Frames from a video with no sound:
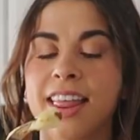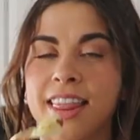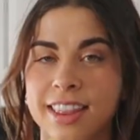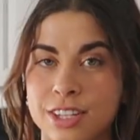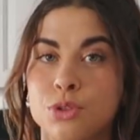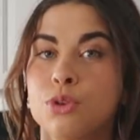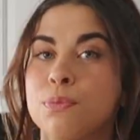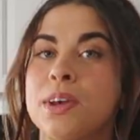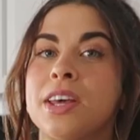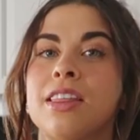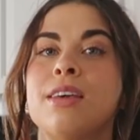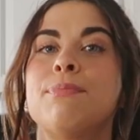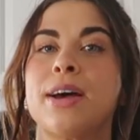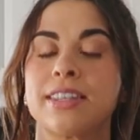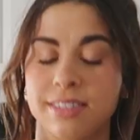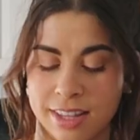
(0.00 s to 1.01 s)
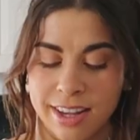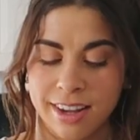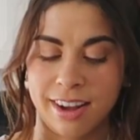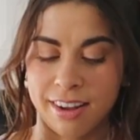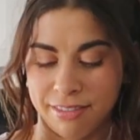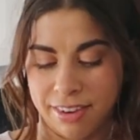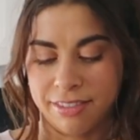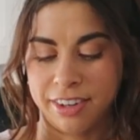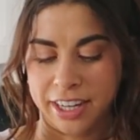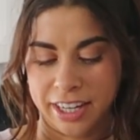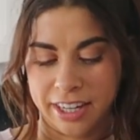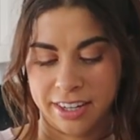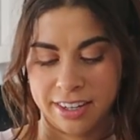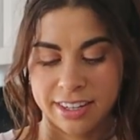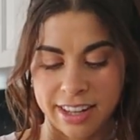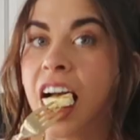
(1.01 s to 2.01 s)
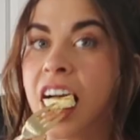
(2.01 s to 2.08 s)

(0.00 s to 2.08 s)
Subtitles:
this would be the best thing I've ever ate.